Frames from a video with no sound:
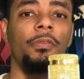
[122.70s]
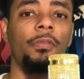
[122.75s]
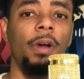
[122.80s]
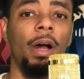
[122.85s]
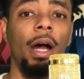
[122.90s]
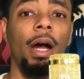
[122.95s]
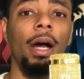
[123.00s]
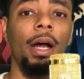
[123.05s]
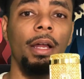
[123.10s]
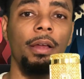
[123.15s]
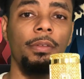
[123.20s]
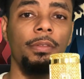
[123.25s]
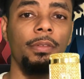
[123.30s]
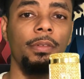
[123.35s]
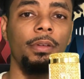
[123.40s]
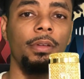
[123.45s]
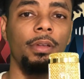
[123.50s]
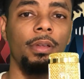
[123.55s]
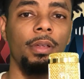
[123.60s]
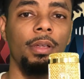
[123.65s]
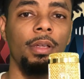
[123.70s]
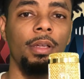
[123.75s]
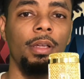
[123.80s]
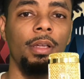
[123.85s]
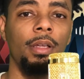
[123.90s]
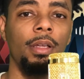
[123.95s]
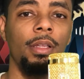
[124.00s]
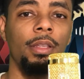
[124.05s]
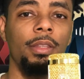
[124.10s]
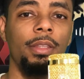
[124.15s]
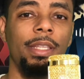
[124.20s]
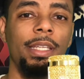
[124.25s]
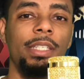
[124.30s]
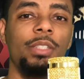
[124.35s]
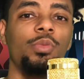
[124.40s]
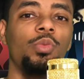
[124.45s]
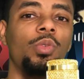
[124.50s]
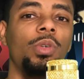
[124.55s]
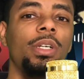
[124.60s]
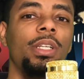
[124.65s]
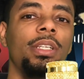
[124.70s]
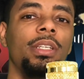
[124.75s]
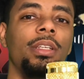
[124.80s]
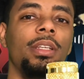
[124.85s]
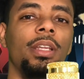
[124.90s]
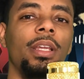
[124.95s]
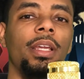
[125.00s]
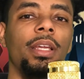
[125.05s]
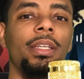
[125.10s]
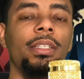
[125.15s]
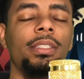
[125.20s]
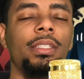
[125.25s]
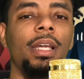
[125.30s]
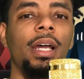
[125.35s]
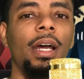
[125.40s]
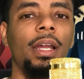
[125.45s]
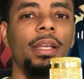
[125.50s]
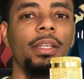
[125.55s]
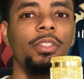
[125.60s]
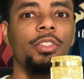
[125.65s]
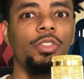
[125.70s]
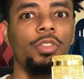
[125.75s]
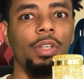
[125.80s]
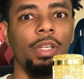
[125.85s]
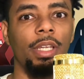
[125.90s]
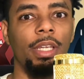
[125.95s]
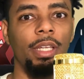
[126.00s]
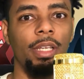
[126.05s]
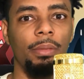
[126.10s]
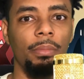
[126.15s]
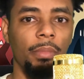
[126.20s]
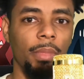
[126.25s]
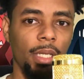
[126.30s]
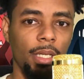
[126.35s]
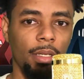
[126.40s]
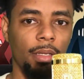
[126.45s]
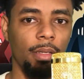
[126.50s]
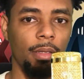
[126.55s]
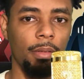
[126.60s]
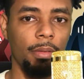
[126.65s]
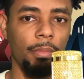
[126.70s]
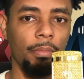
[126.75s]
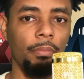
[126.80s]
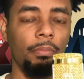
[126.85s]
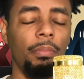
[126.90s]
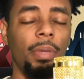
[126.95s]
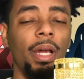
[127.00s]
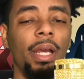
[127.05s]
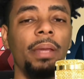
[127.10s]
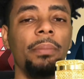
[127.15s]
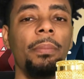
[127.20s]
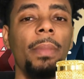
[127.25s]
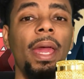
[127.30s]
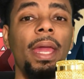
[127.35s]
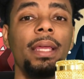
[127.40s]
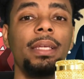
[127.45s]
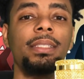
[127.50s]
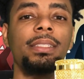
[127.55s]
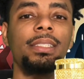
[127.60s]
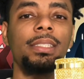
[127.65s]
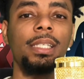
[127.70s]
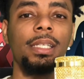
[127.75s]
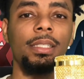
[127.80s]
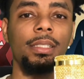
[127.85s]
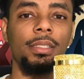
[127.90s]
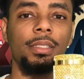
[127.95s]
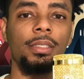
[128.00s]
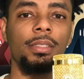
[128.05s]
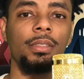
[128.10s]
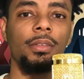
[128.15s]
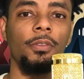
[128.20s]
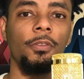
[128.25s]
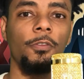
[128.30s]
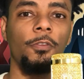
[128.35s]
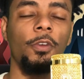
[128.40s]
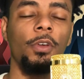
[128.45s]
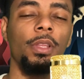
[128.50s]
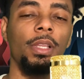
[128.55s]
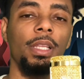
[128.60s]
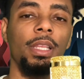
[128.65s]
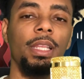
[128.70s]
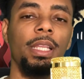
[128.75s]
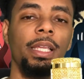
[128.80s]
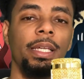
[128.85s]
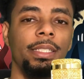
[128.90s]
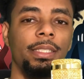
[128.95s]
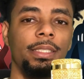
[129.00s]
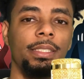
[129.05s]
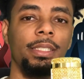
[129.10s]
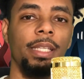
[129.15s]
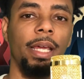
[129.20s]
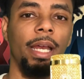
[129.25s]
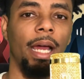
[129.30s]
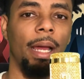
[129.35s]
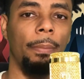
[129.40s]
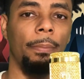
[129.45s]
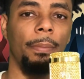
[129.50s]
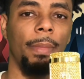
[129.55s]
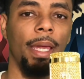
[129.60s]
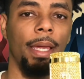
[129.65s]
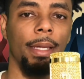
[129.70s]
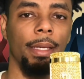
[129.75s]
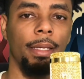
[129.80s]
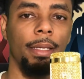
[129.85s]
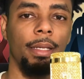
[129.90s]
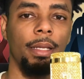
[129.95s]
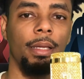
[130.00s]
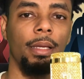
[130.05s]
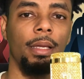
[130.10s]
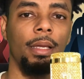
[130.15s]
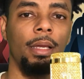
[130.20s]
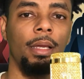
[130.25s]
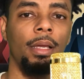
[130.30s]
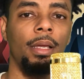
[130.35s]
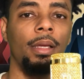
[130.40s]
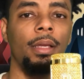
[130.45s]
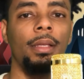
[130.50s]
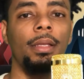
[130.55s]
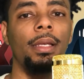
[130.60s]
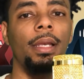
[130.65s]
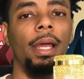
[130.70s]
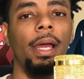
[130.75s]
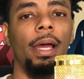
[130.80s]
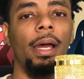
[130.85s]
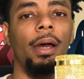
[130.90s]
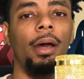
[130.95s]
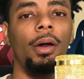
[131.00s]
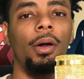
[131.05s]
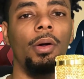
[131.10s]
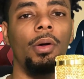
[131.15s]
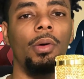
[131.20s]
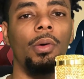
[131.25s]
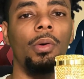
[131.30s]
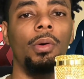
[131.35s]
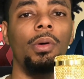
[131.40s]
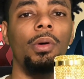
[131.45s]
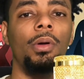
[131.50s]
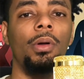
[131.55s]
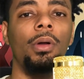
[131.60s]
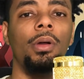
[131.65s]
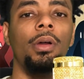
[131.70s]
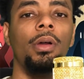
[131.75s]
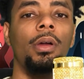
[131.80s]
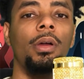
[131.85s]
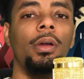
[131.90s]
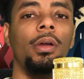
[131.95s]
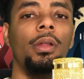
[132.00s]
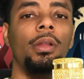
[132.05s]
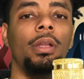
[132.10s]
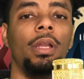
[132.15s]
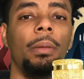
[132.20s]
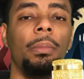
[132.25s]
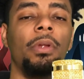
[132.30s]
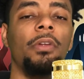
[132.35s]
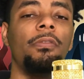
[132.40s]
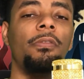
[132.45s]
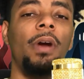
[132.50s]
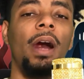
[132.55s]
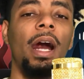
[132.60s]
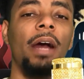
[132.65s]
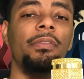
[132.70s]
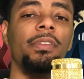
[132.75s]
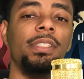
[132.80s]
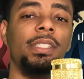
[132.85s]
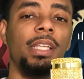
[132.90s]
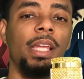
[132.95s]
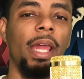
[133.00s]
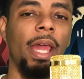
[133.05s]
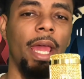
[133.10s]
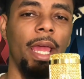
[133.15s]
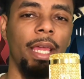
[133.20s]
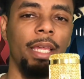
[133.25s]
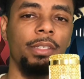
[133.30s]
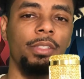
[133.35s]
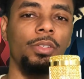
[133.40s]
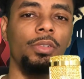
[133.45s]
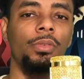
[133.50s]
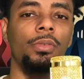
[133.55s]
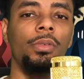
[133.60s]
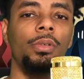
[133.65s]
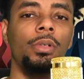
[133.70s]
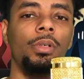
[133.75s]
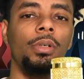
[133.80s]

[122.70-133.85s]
5, this one is kind of tricky to me, but it makes sense for the list that I made. Now, number 5 is Kazal.